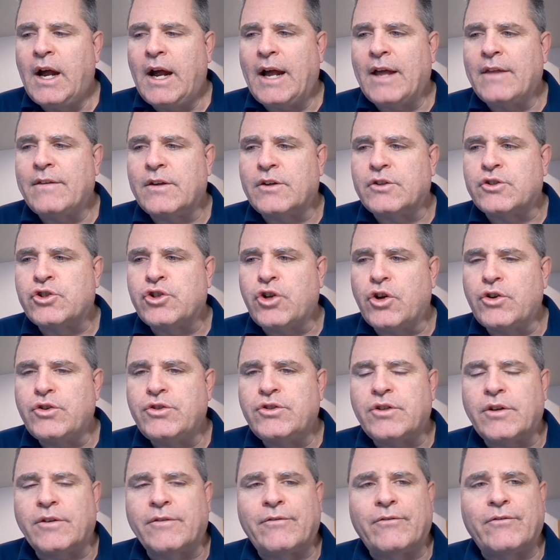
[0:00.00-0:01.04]
And the
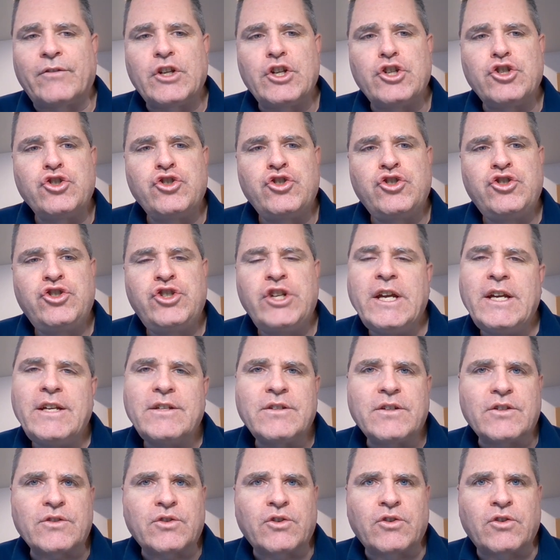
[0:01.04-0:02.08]
Church of
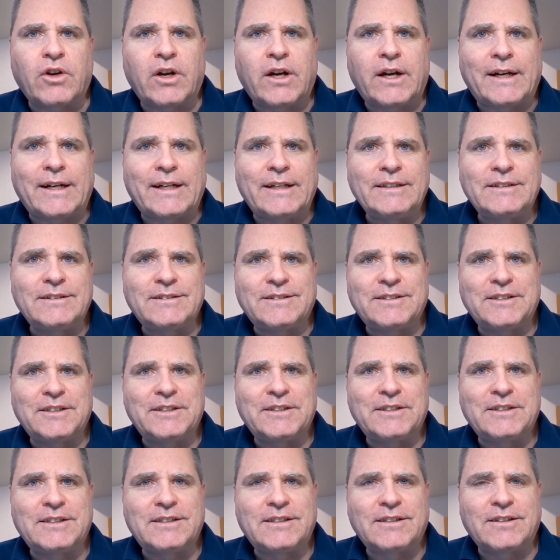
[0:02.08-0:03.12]
Jesus Christ
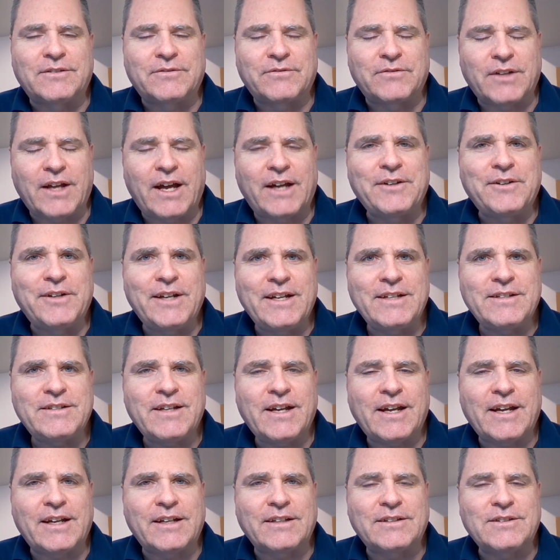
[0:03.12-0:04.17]
of Latter day
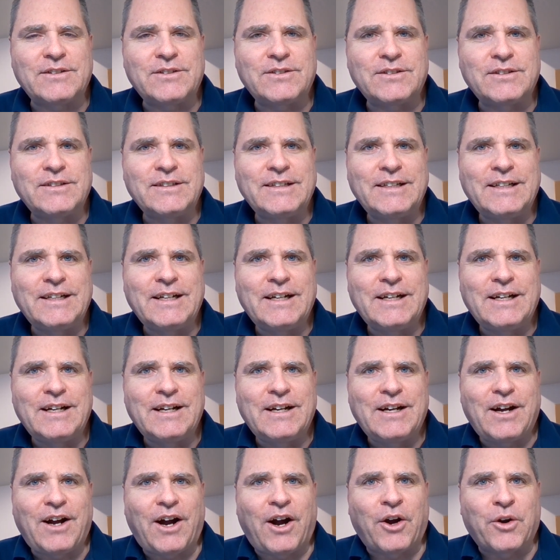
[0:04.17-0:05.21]
Saints
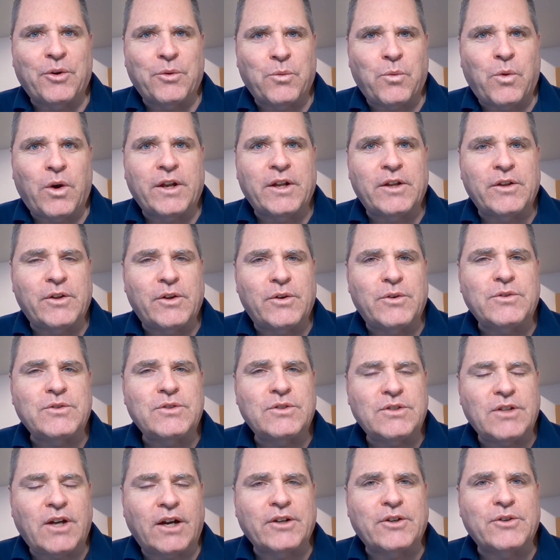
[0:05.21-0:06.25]
are one of
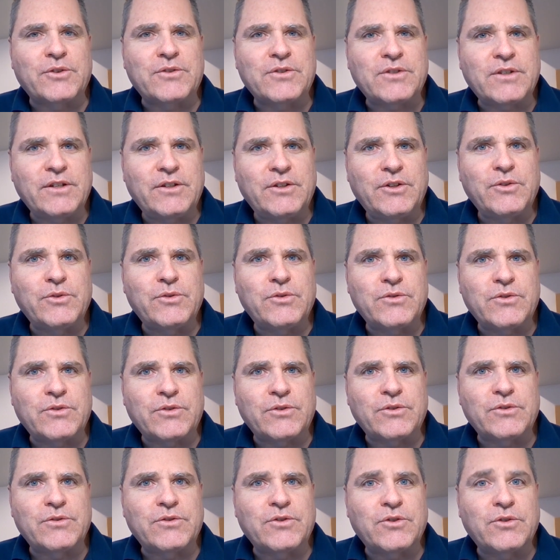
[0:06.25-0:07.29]
those suckers and
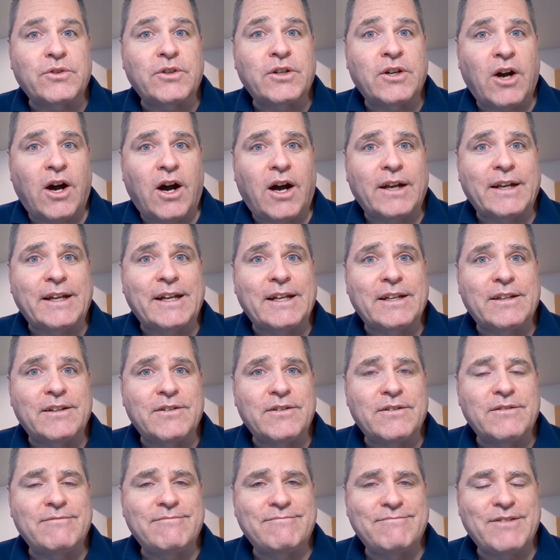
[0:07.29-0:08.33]
losers
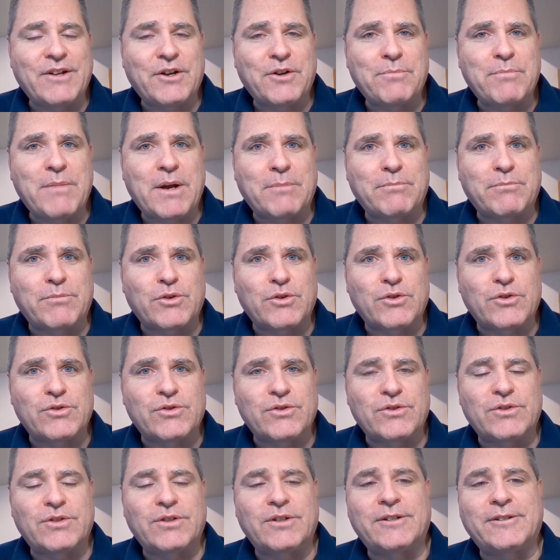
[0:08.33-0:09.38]
conning their
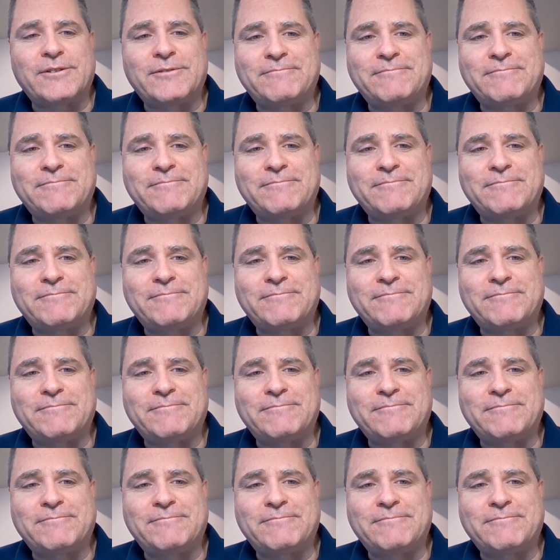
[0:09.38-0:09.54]
members.